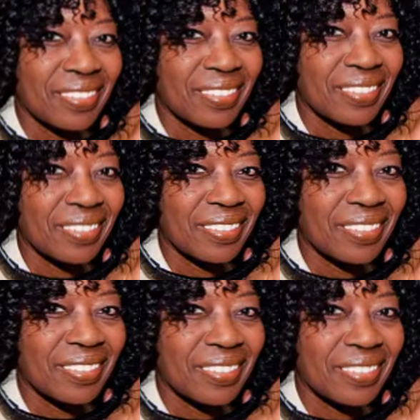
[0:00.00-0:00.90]

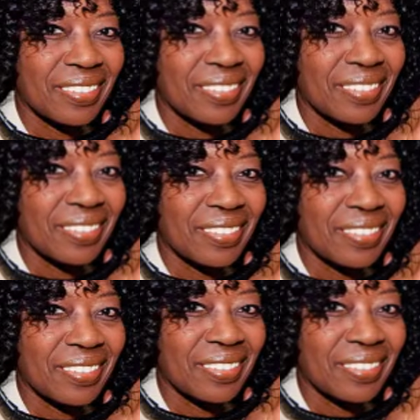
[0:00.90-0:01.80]

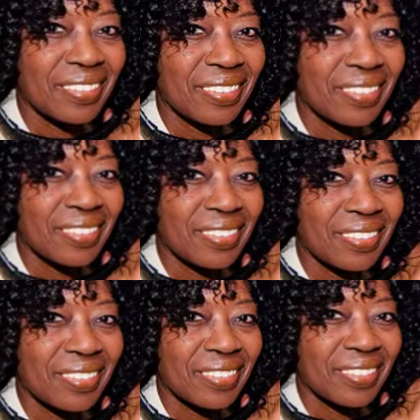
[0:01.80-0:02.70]

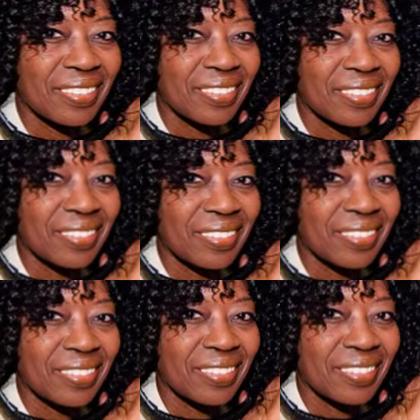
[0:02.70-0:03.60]

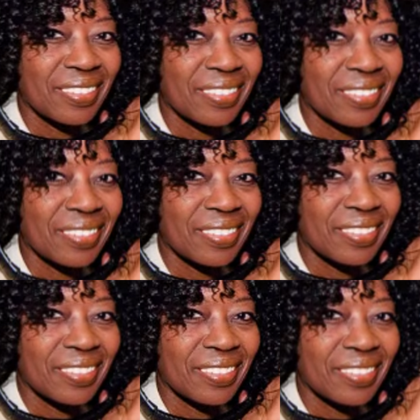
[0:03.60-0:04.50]

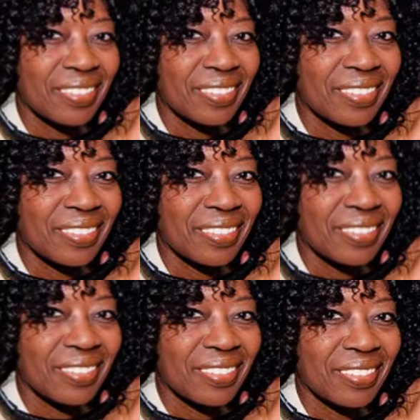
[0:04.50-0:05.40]

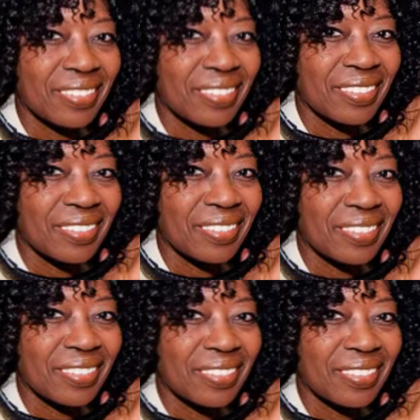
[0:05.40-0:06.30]

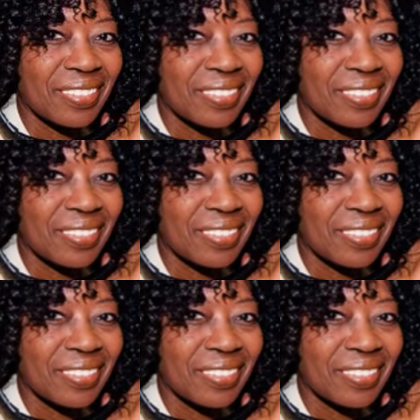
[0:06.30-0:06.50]
[no speech]